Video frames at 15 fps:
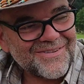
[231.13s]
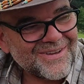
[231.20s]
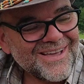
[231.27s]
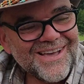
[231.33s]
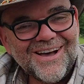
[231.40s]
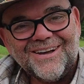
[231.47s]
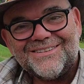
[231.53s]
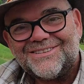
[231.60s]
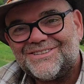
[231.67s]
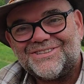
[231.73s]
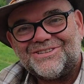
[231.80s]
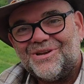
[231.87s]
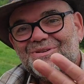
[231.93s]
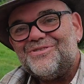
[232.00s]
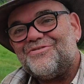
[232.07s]
it
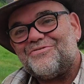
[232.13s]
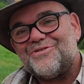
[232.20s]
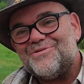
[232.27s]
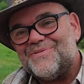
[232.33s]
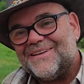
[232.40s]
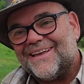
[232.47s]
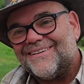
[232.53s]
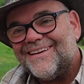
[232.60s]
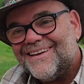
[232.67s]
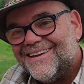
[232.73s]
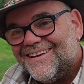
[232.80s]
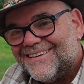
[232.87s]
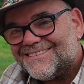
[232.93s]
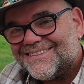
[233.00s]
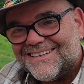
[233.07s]
totally threw me though.
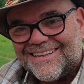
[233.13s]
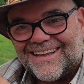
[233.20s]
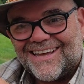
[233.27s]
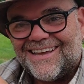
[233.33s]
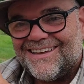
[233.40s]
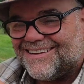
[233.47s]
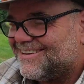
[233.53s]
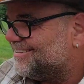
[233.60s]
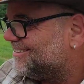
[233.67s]
Seeing that.